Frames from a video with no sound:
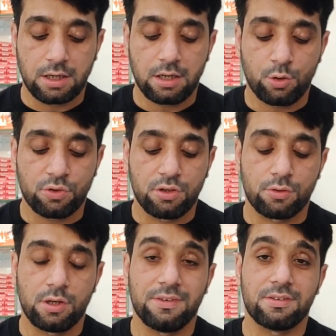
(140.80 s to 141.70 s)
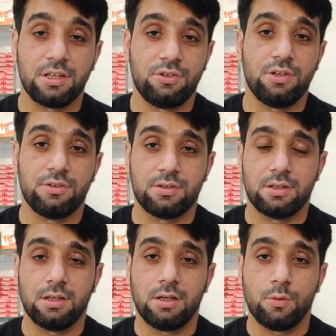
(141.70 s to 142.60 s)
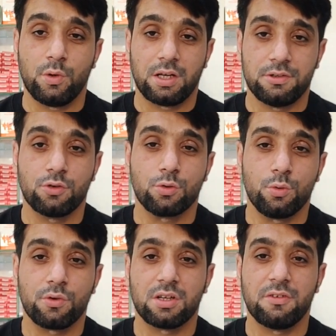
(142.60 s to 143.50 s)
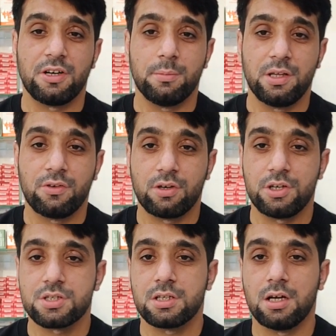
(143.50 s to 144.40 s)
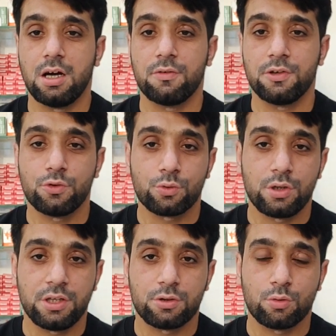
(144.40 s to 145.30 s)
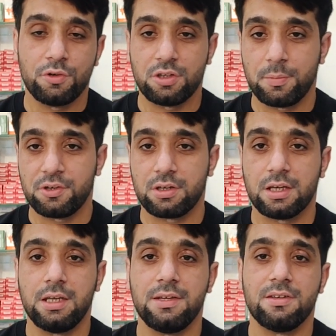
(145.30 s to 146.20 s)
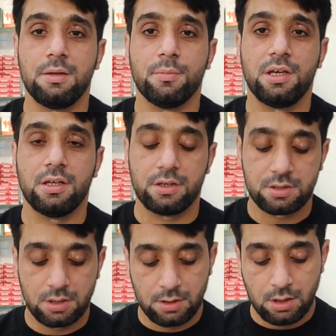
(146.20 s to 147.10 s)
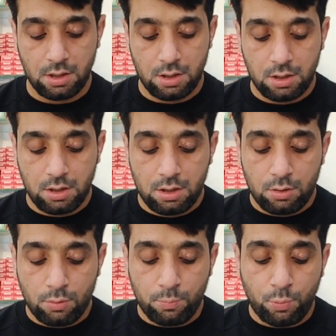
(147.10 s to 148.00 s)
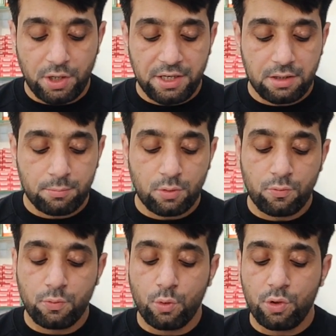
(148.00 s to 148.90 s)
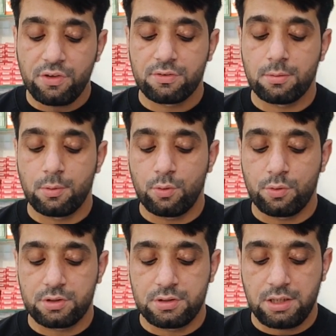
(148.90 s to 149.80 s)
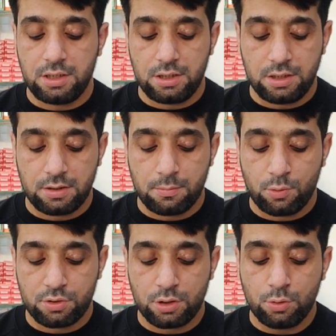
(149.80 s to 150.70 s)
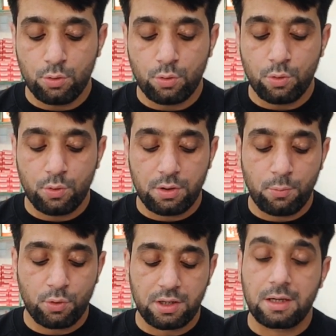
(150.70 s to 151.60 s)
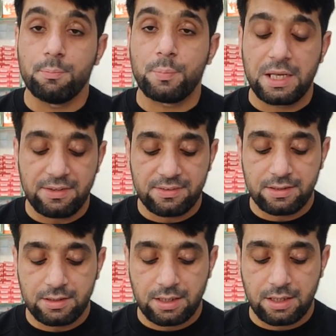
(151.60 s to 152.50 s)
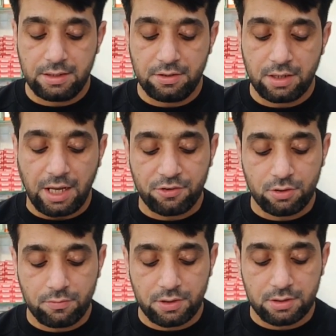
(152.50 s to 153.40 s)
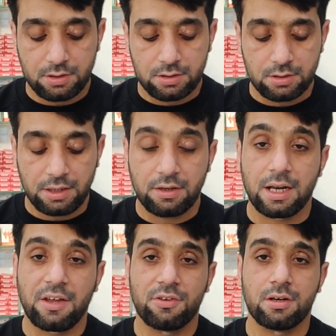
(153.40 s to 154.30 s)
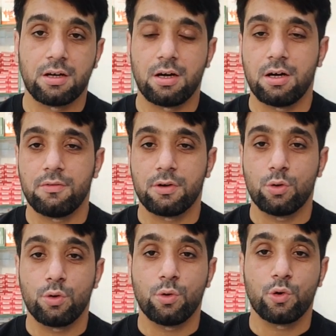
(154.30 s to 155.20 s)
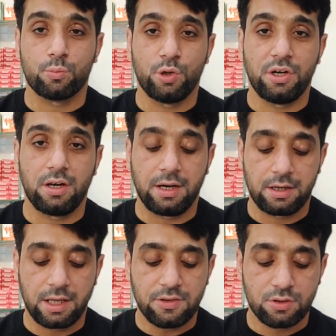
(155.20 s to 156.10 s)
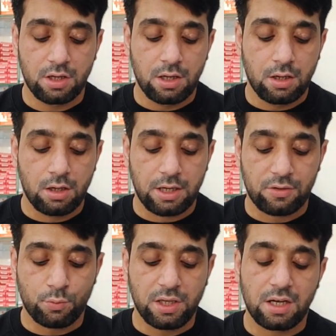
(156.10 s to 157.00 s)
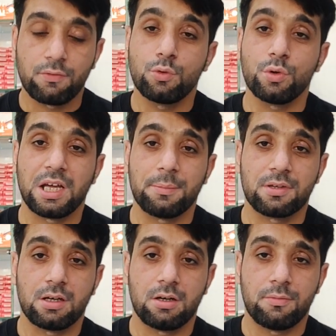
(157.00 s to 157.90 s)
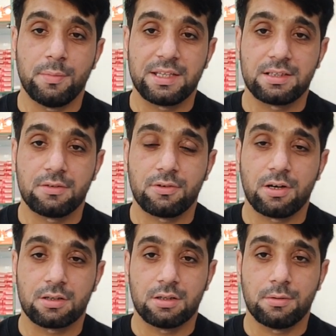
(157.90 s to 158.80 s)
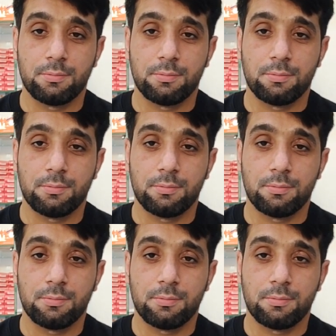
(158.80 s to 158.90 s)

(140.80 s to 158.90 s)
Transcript: continuous insulin syringe is one of the source of administration of insulin through which a patient can easily measure it. Point number four is about the glucose, about a comparison and interaction with the interaction of glucose monitoring test, as we have two types of method for